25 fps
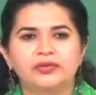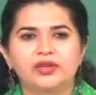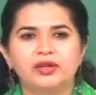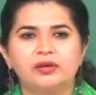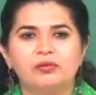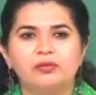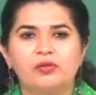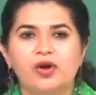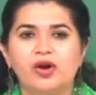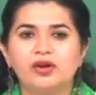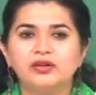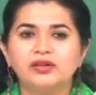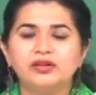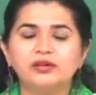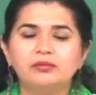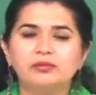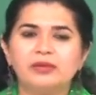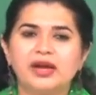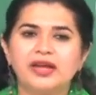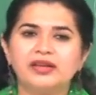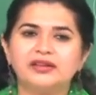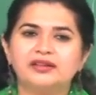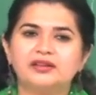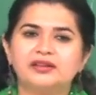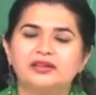modern
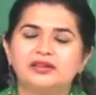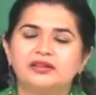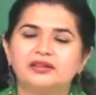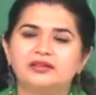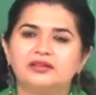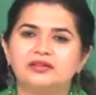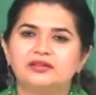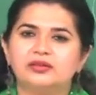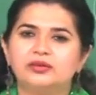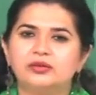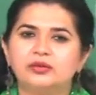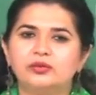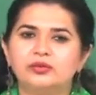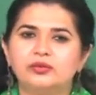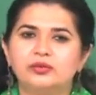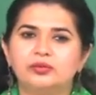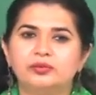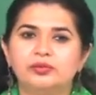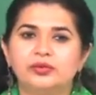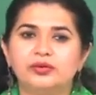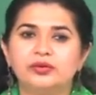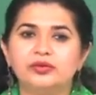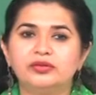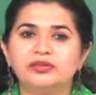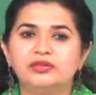migrants to
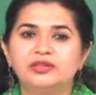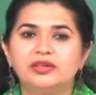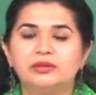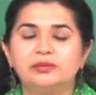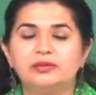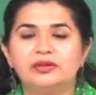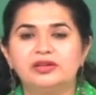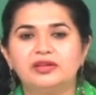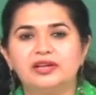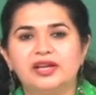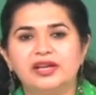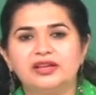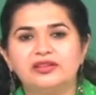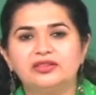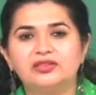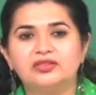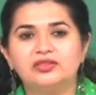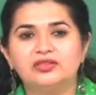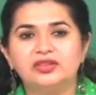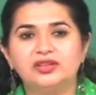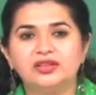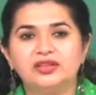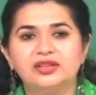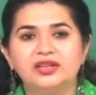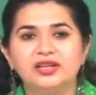post-liberalized
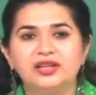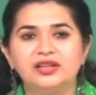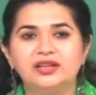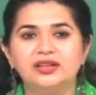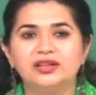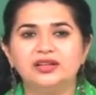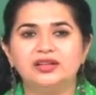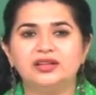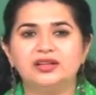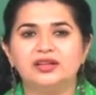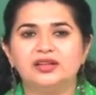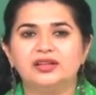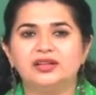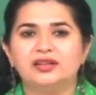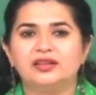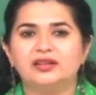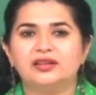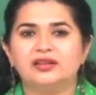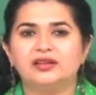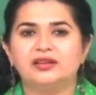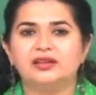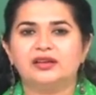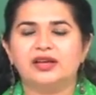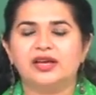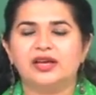Chennai
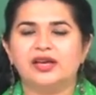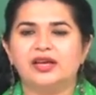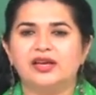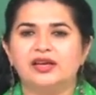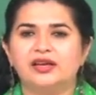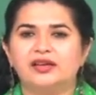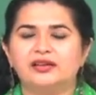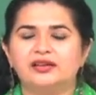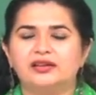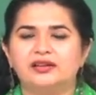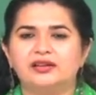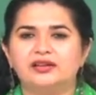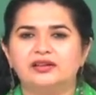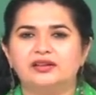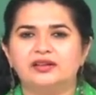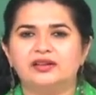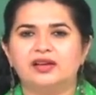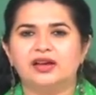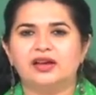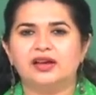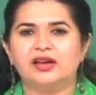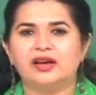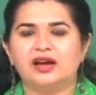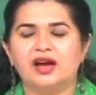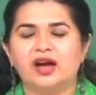and
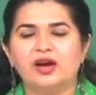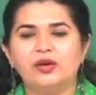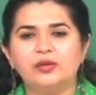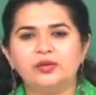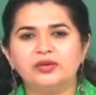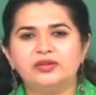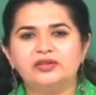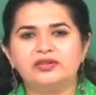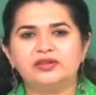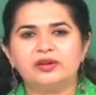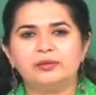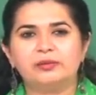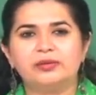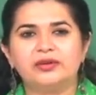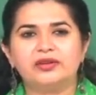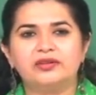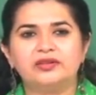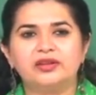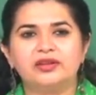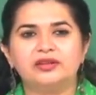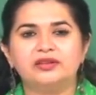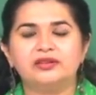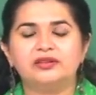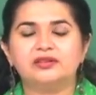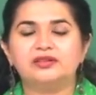how it
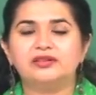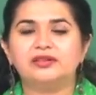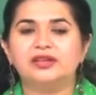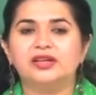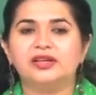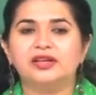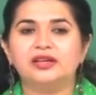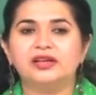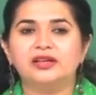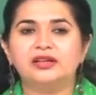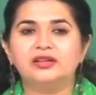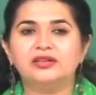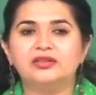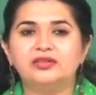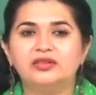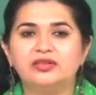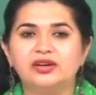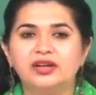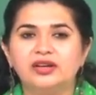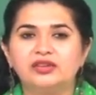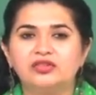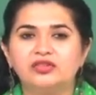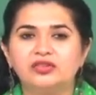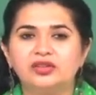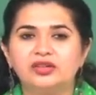represents the
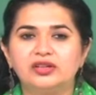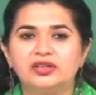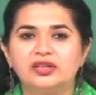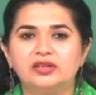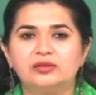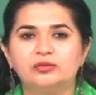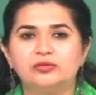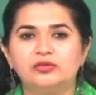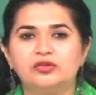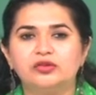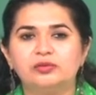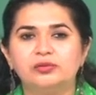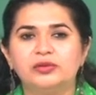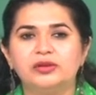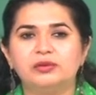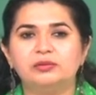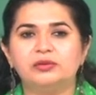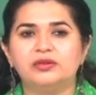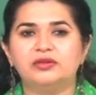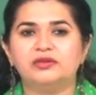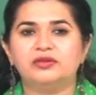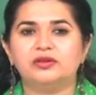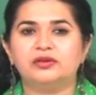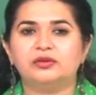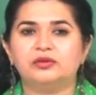interaction and movement
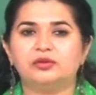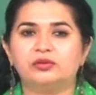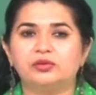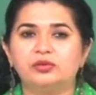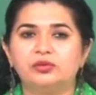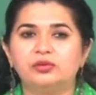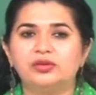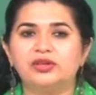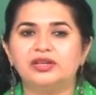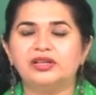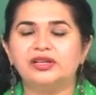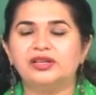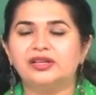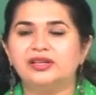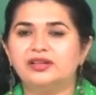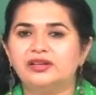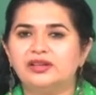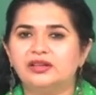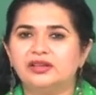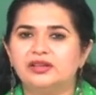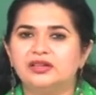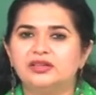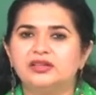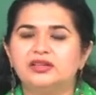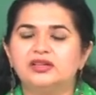between rural and
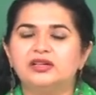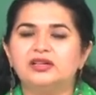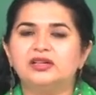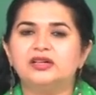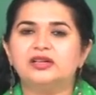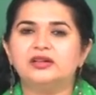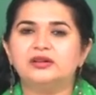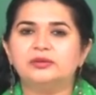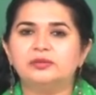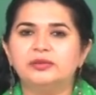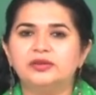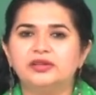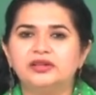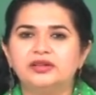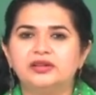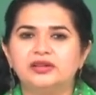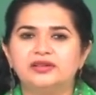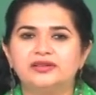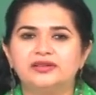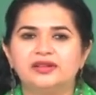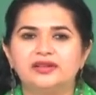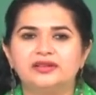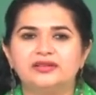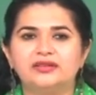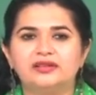urban
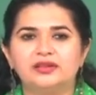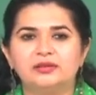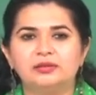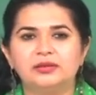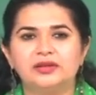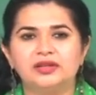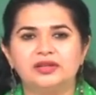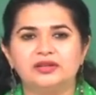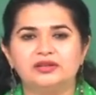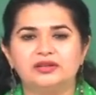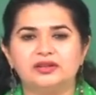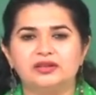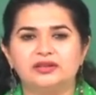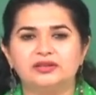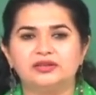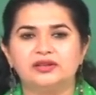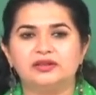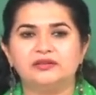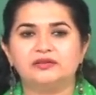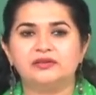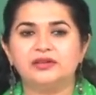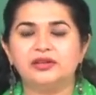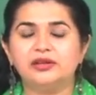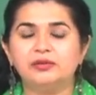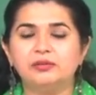sensibilities.
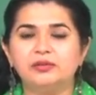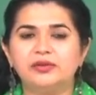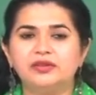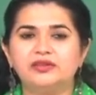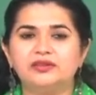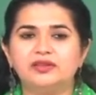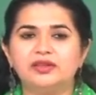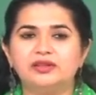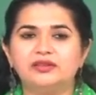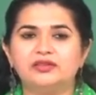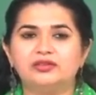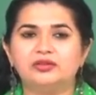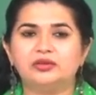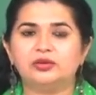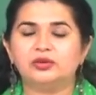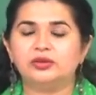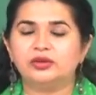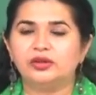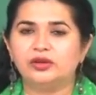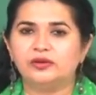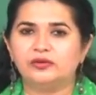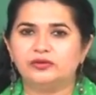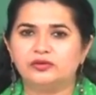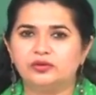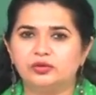The film is the
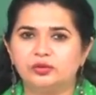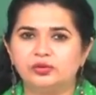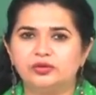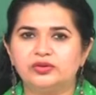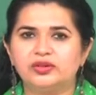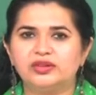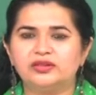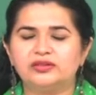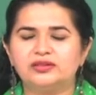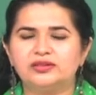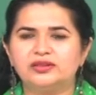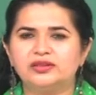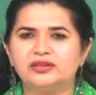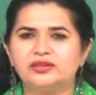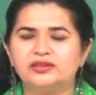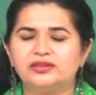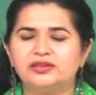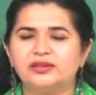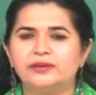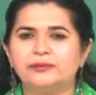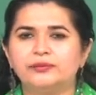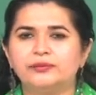story of two sisters